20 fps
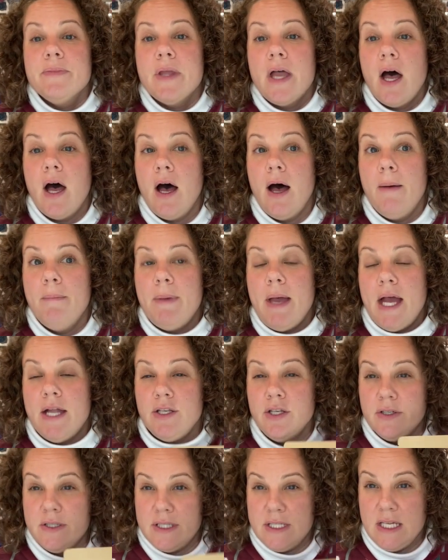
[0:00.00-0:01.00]
And
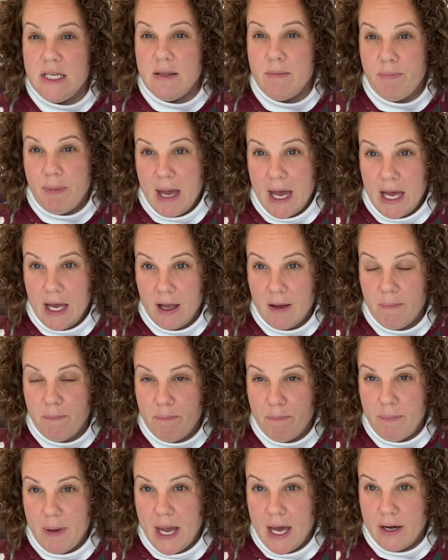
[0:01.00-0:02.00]
you'll see the bag
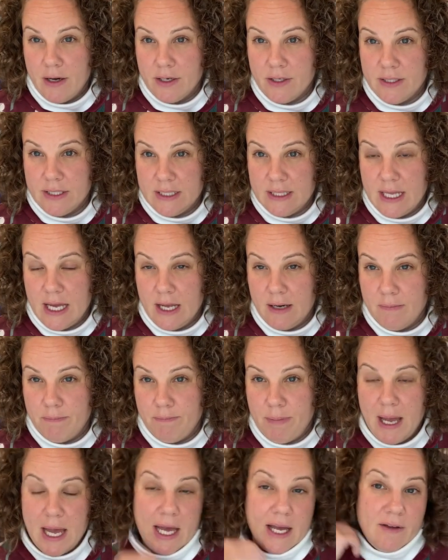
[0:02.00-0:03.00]
patterns in that
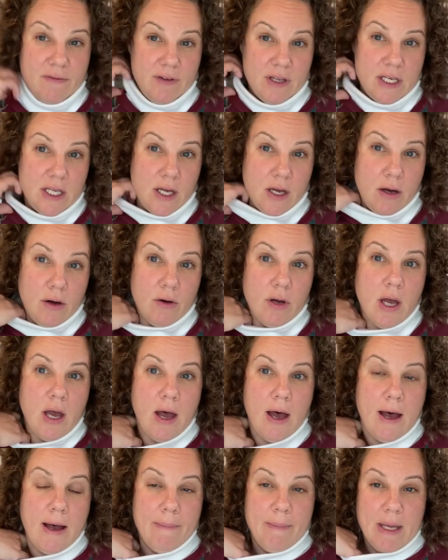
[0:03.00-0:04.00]
bag video.
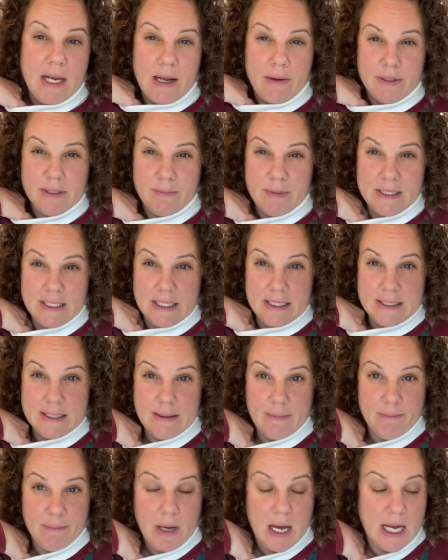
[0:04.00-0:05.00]
And I was missing
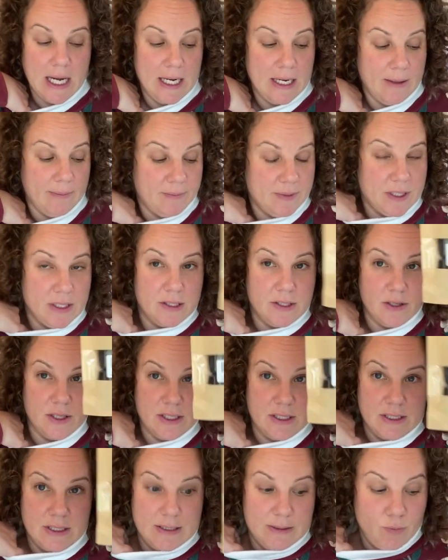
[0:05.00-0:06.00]
some items. So
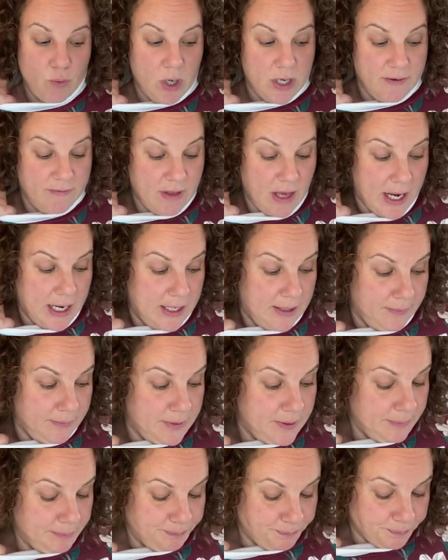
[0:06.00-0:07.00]
this is one of the
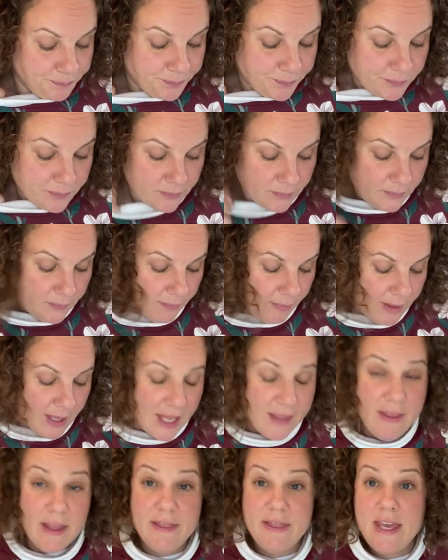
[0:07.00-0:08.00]
items.
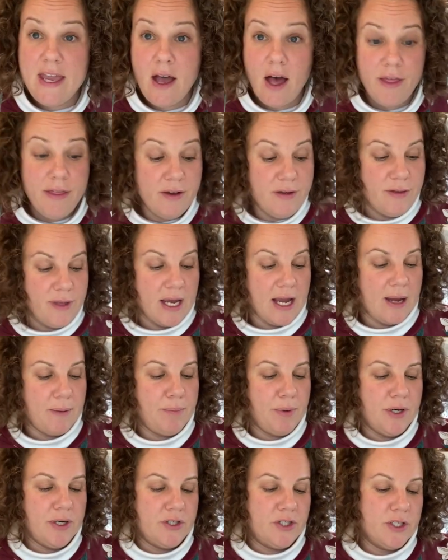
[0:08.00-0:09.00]
And then the other thing I
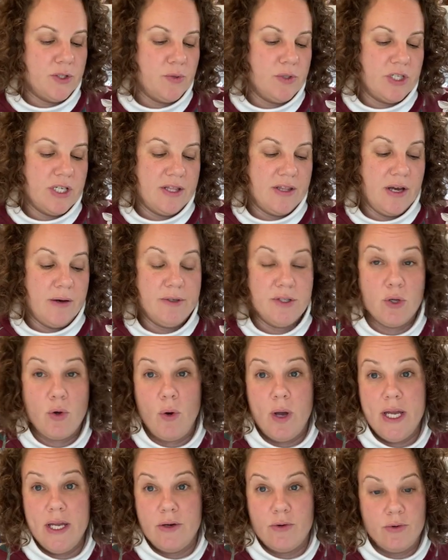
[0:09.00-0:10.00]
purchased, which I thought was
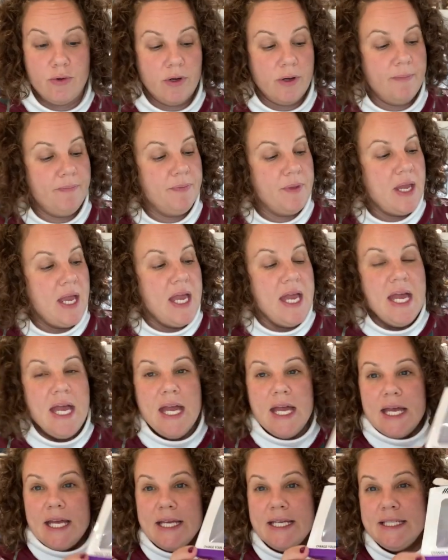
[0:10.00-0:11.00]
quite cool,
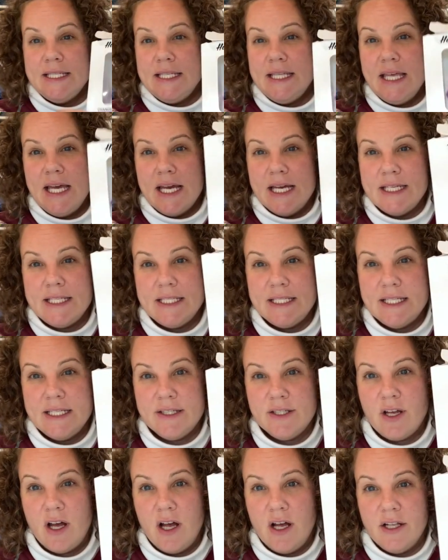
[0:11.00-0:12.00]
is this. It's
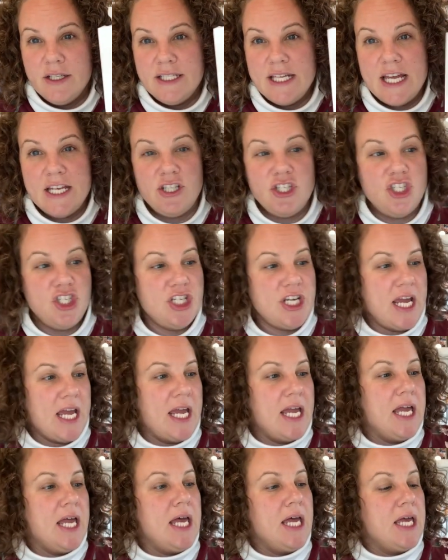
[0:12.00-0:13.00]
called a
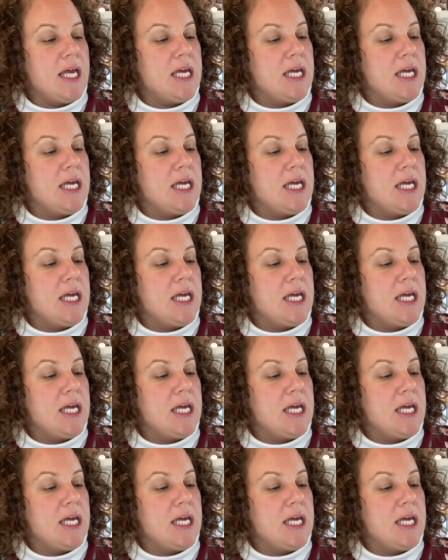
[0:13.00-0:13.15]
jig.